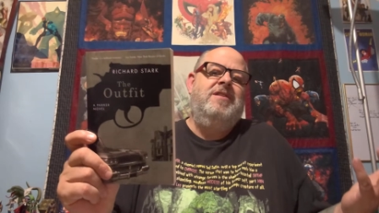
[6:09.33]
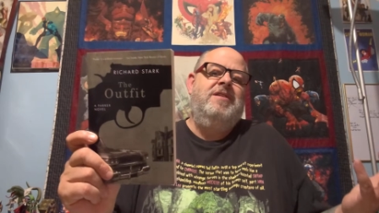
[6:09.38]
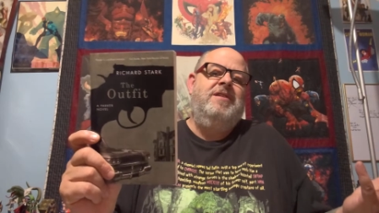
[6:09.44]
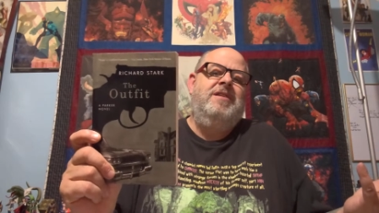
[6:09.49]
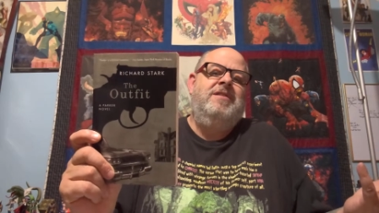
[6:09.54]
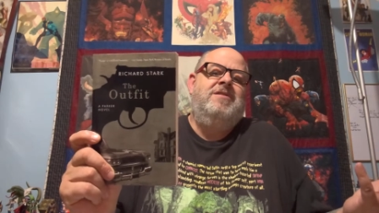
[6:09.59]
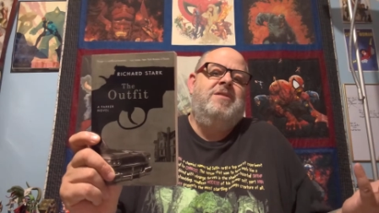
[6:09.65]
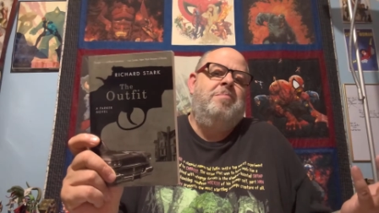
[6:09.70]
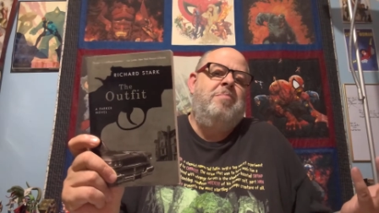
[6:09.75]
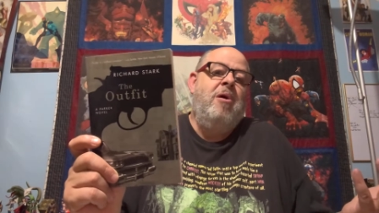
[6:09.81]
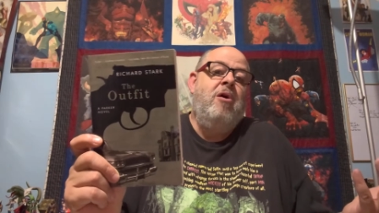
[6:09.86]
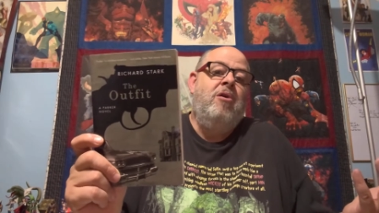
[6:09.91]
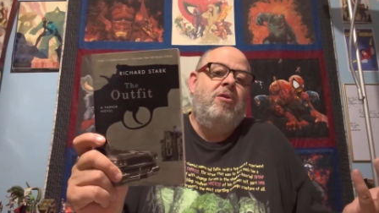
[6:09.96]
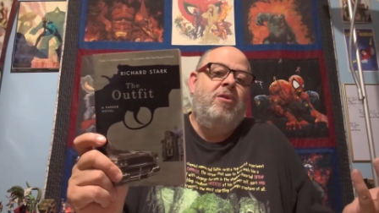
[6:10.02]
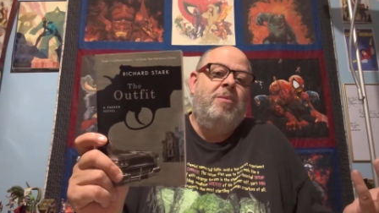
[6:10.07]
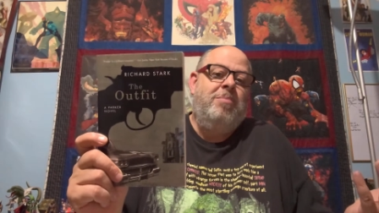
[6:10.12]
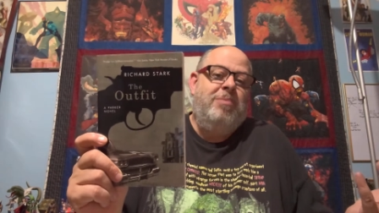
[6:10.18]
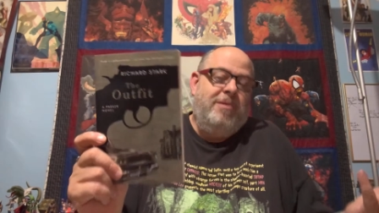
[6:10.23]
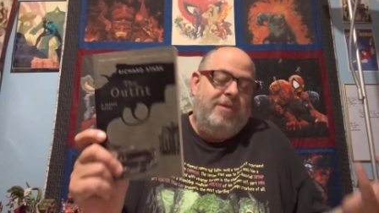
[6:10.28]
It's a
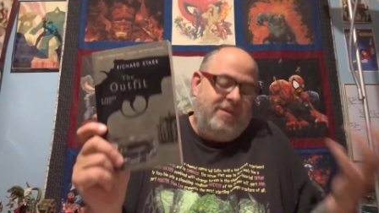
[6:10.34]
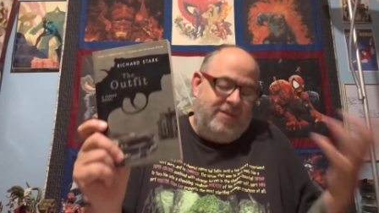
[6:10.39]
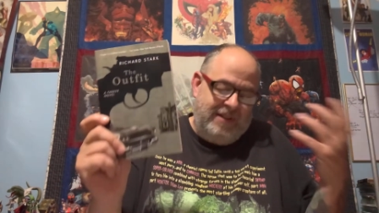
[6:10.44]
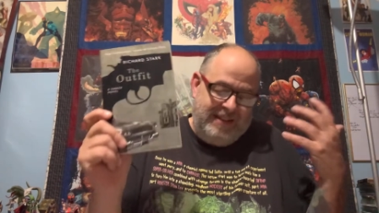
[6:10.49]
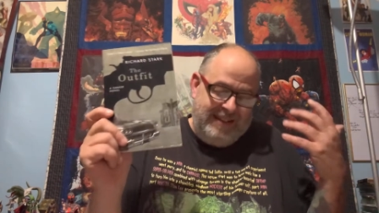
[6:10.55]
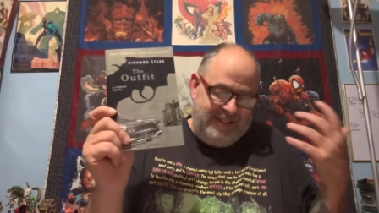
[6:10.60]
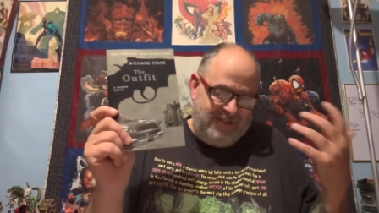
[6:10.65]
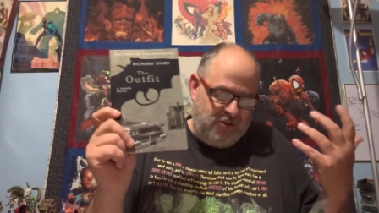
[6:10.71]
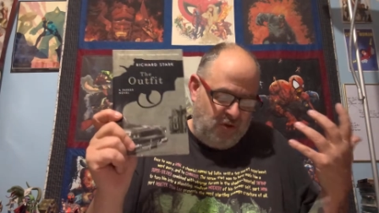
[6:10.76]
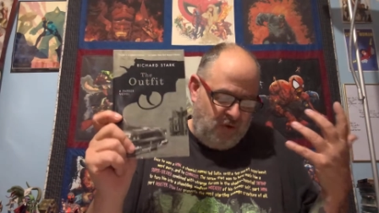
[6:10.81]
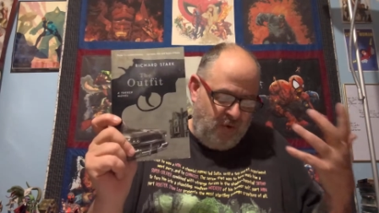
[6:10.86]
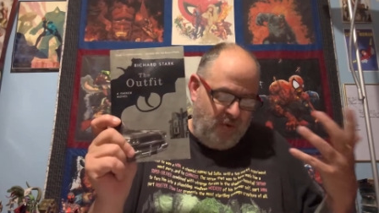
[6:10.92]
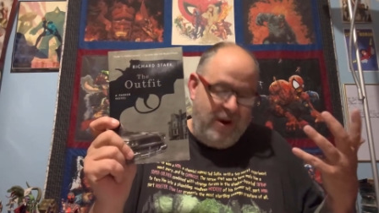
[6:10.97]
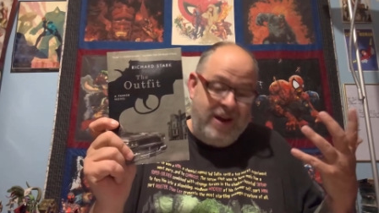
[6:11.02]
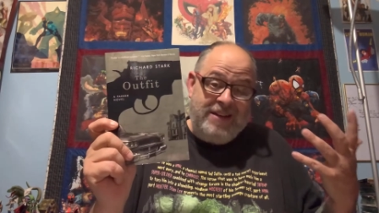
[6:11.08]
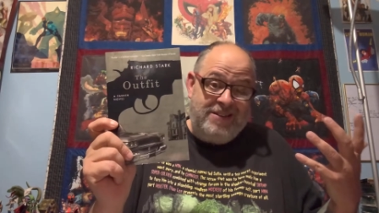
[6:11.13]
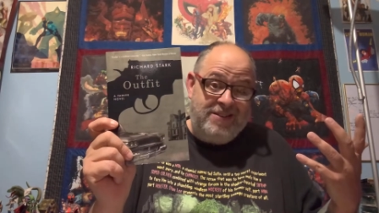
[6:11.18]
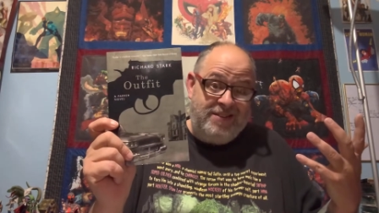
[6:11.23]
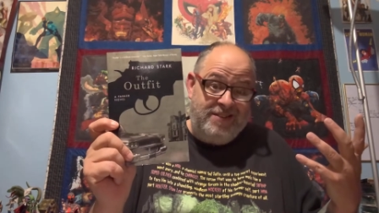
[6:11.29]
Parker book. It's
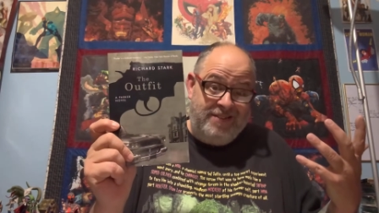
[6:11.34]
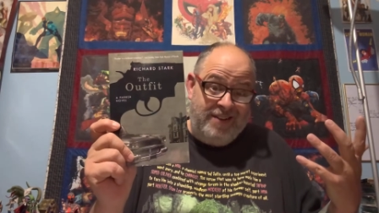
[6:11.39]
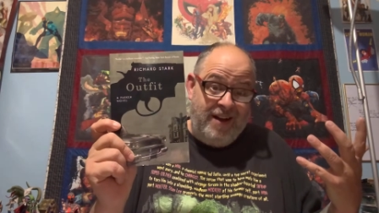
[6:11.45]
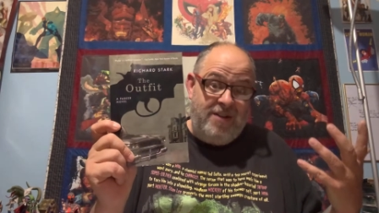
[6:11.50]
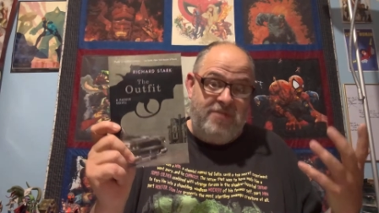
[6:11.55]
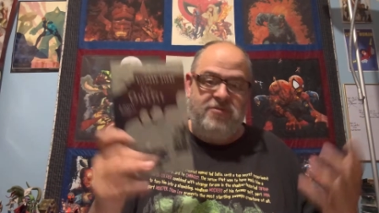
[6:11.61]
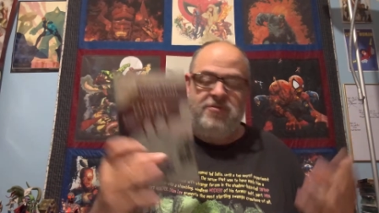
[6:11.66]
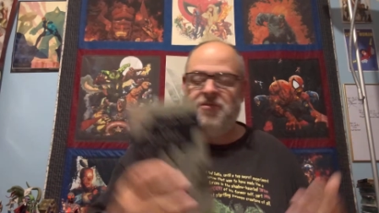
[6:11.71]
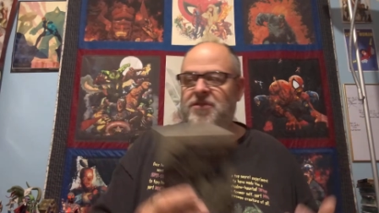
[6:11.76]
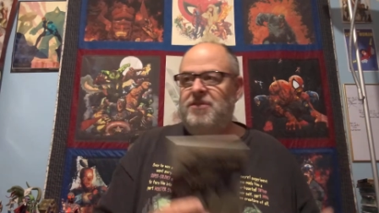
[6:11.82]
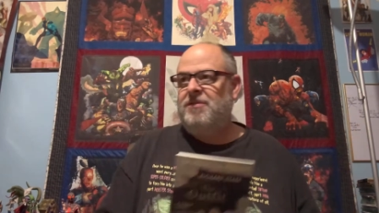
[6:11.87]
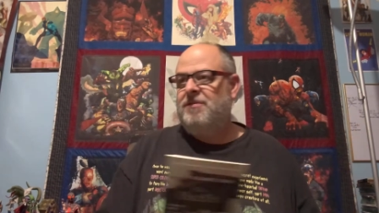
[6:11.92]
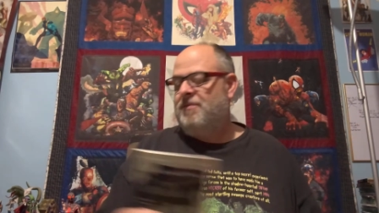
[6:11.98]
great stuff.